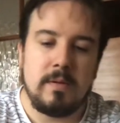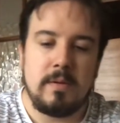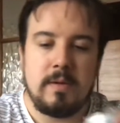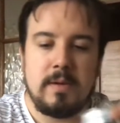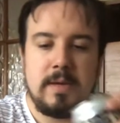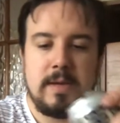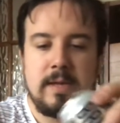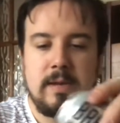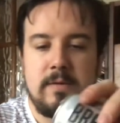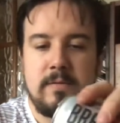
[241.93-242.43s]

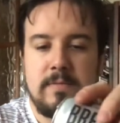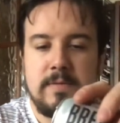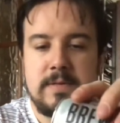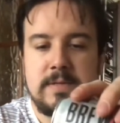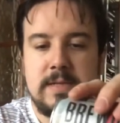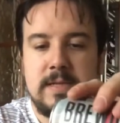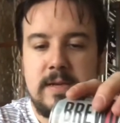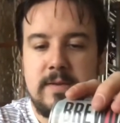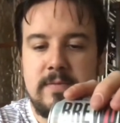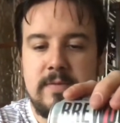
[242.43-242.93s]
And
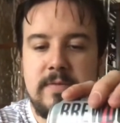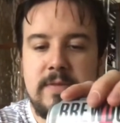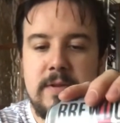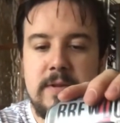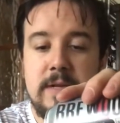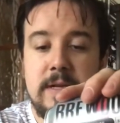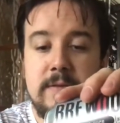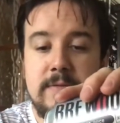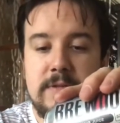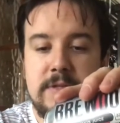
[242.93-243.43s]
obviously I've reviewed
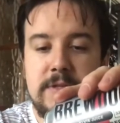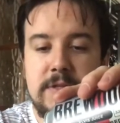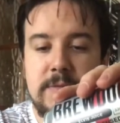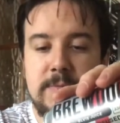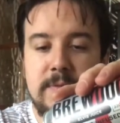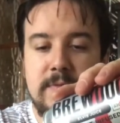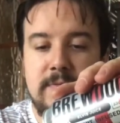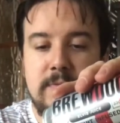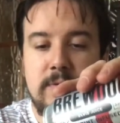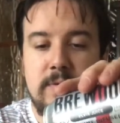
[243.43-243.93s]
Elvis Juice
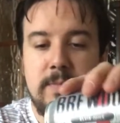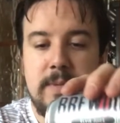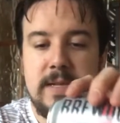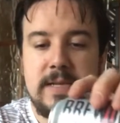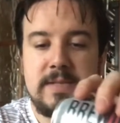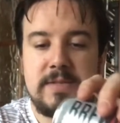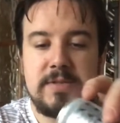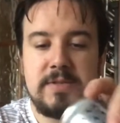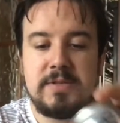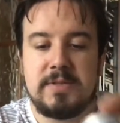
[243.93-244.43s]
before, but
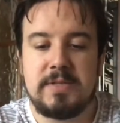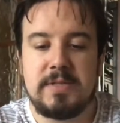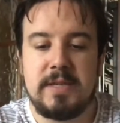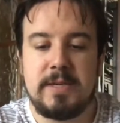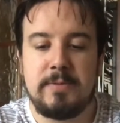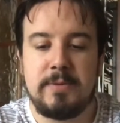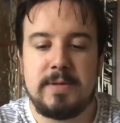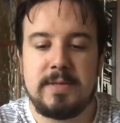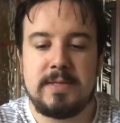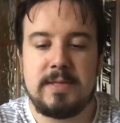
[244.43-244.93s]
let's just see
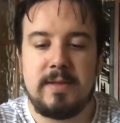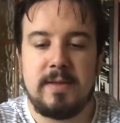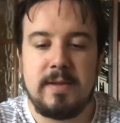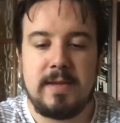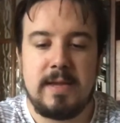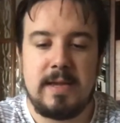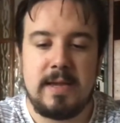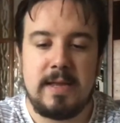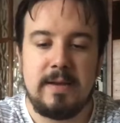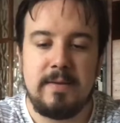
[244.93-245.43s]
what it's like
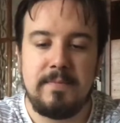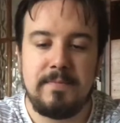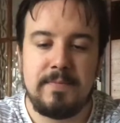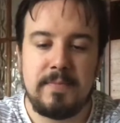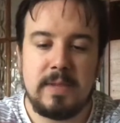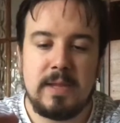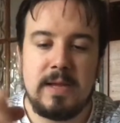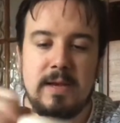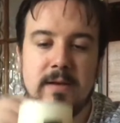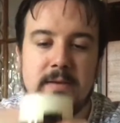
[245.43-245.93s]
again,
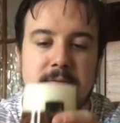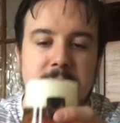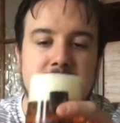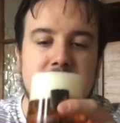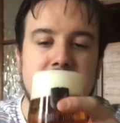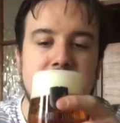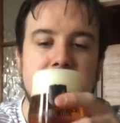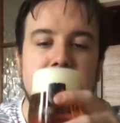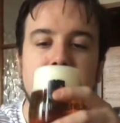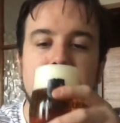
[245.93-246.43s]
out of a
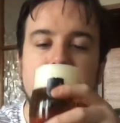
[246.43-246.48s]
can.